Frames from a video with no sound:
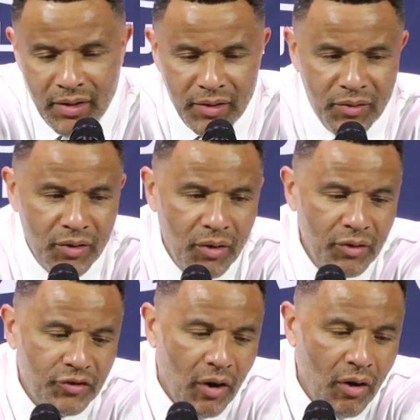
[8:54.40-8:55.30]
You know,
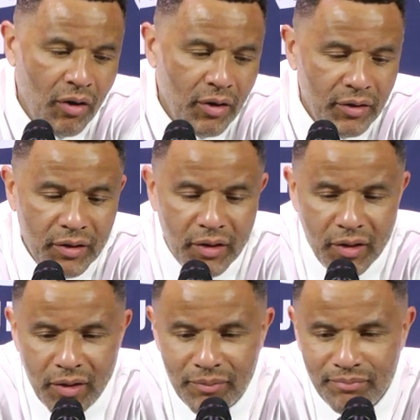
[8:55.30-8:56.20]
it's hard.
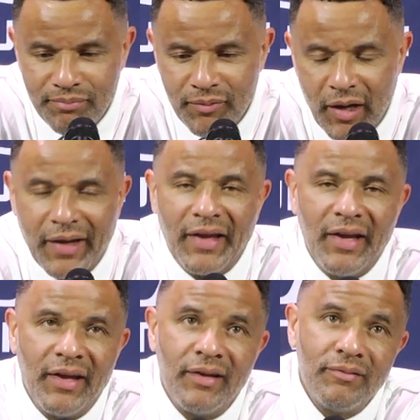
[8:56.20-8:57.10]

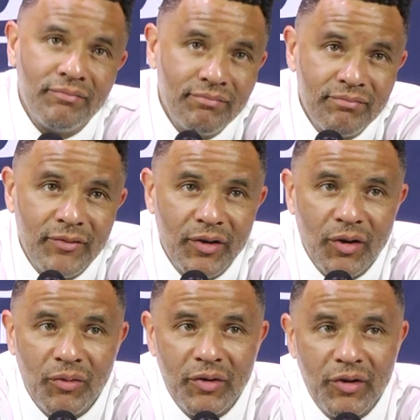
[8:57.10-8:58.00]
Again, you
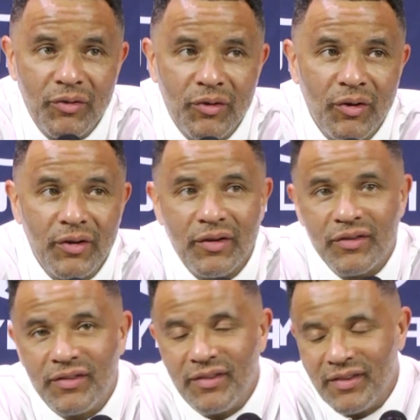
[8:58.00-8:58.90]
know, when you know you
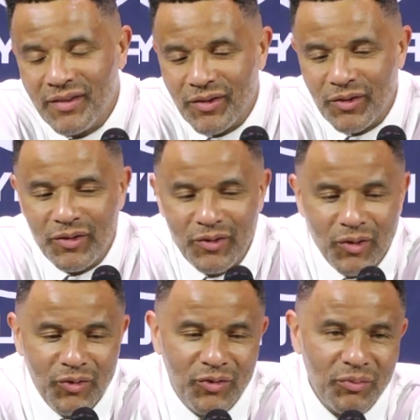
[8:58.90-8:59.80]

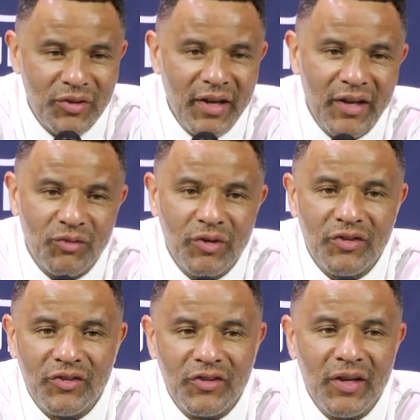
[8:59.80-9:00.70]
know some things
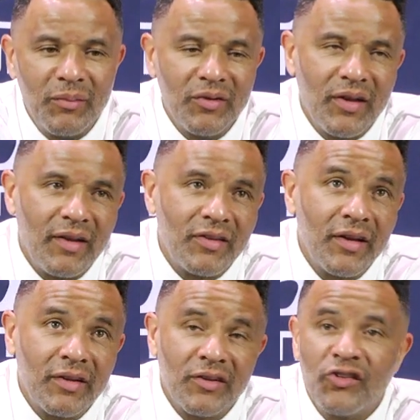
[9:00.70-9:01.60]
with your team. I
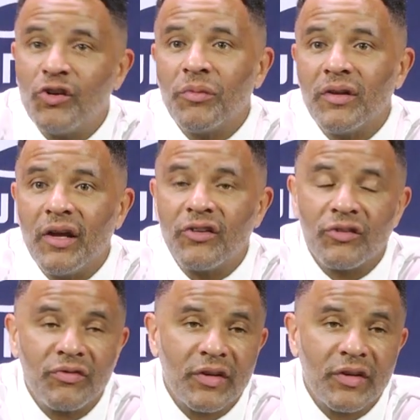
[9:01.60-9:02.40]
think it's human nature for